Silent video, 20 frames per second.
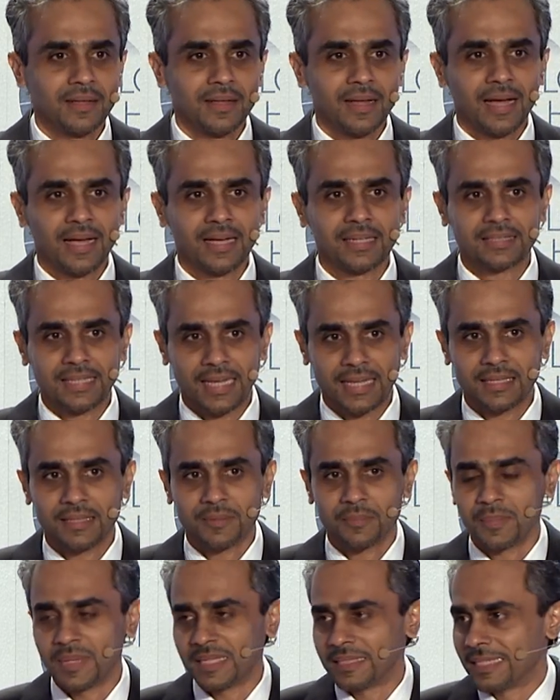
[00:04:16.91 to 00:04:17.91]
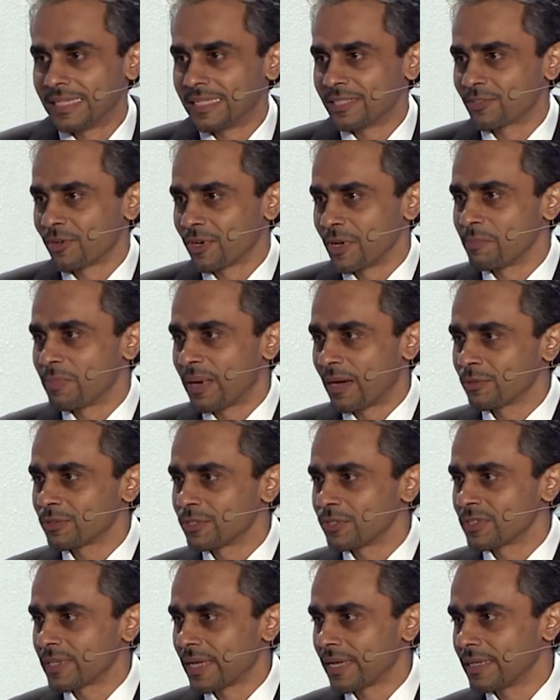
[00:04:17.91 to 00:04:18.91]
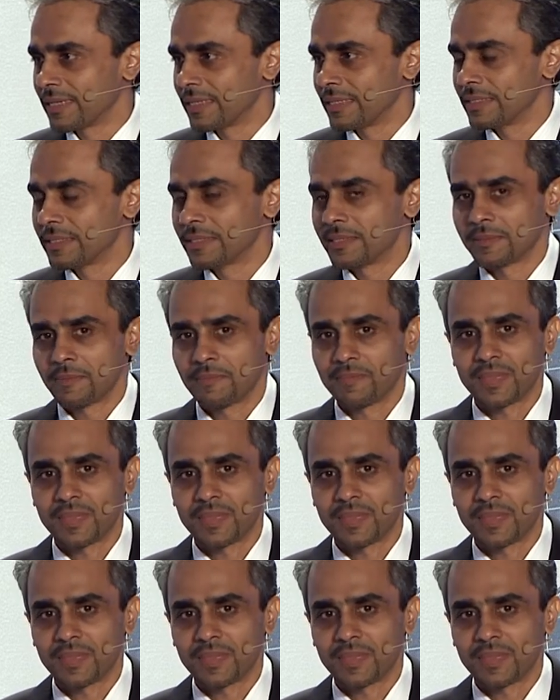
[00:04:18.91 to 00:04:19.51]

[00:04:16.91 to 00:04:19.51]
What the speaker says: I attend meetings on Empower Societies